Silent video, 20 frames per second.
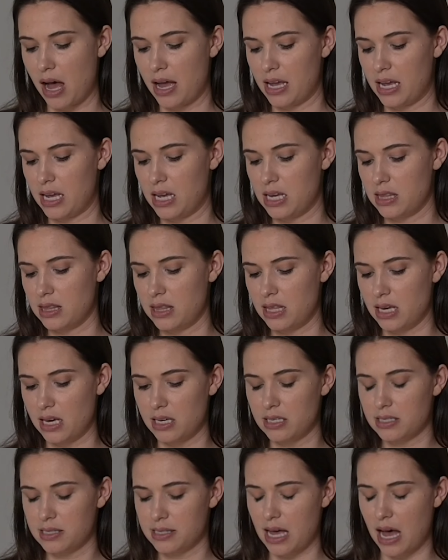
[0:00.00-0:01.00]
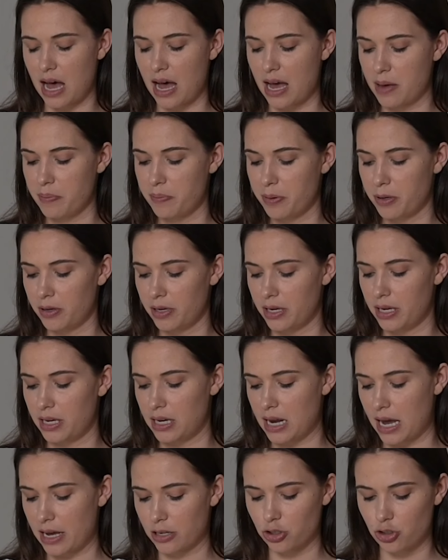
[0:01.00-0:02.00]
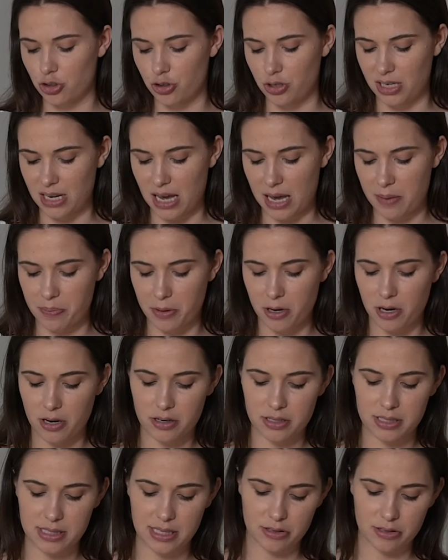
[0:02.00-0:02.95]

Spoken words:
In this, I put extra diapers.